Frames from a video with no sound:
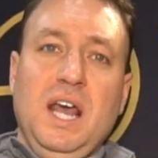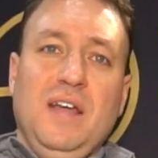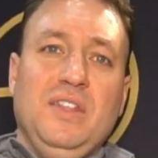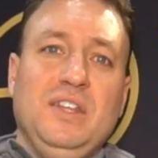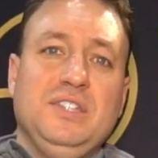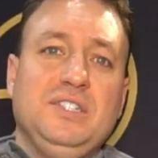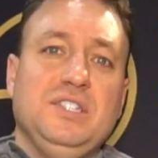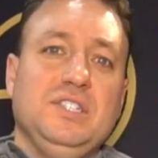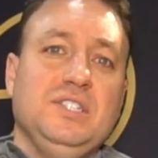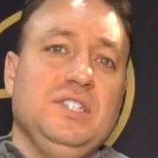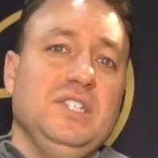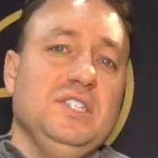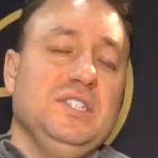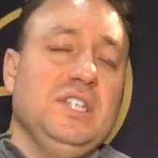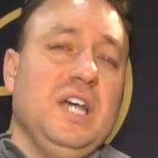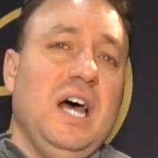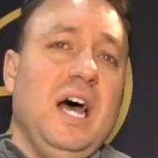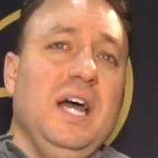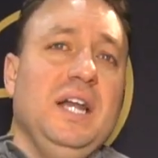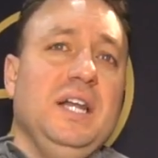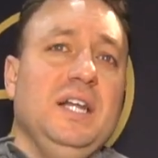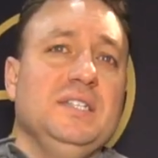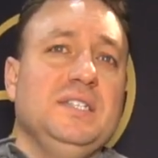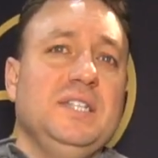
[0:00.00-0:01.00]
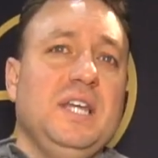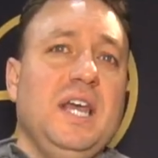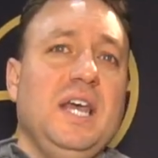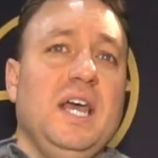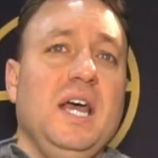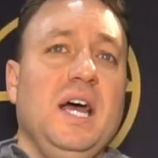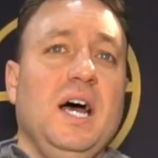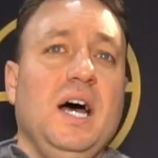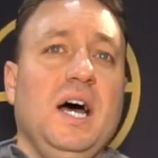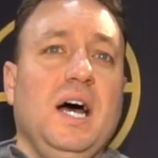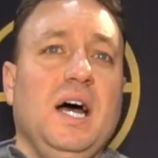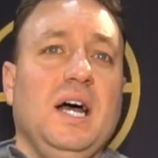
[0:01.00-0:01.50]
This is designed as
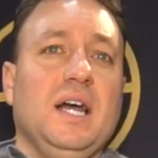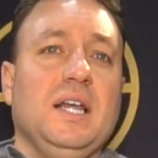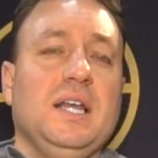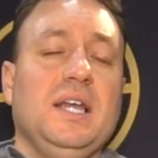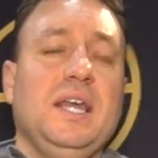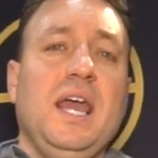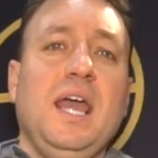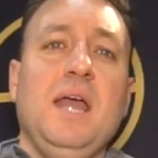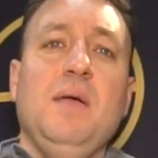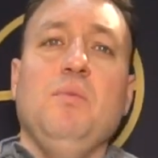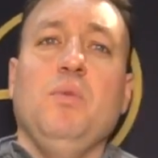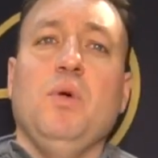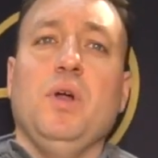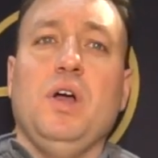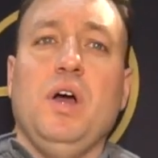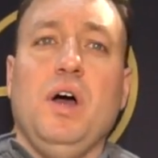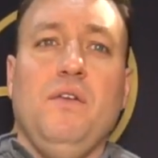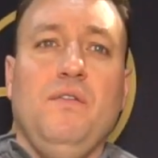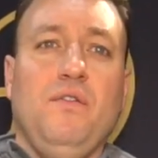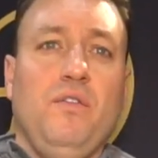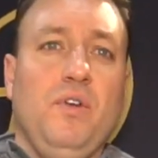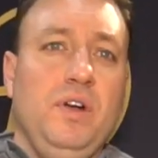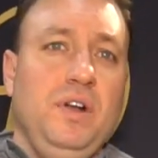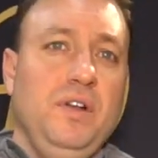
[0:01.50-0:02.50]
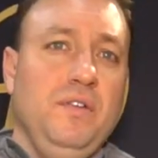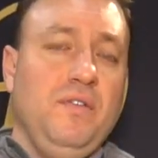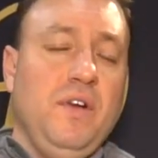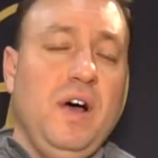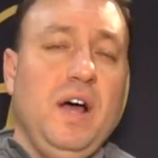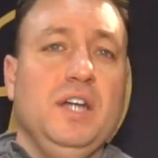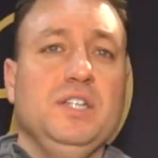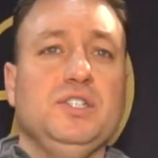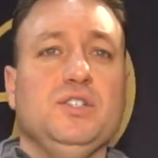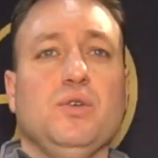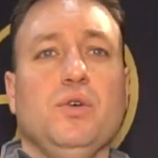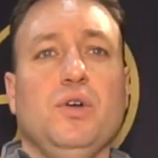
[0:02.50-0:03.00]
a uh, game recovery
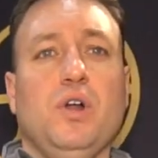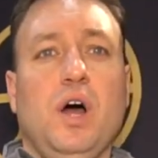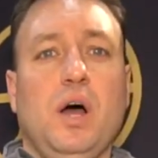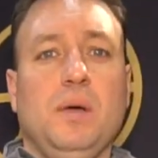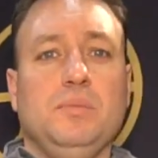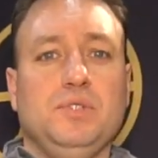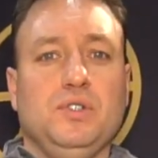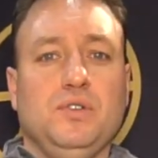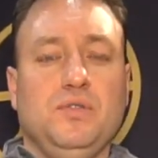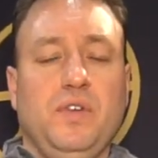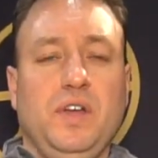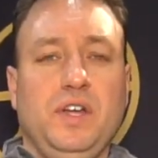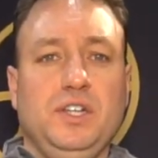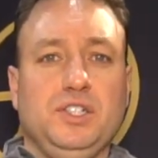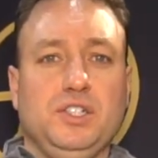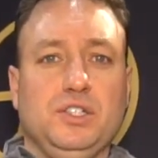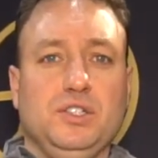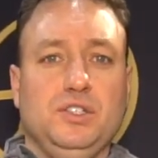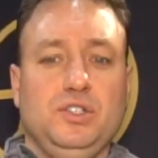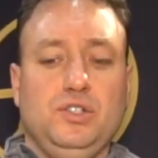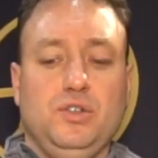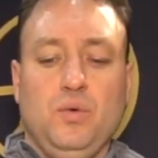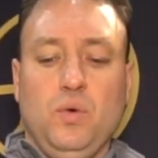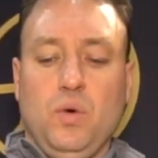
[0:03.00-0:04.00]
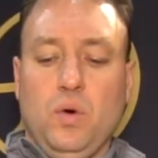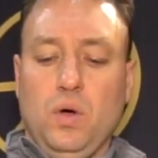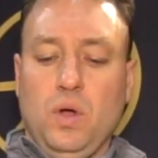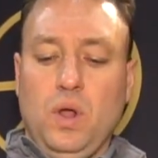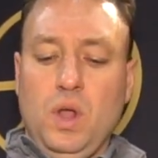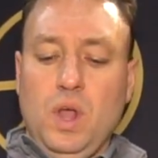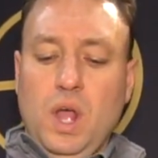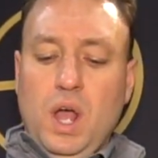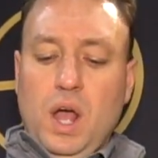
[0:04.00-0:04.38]
device or an observation tool.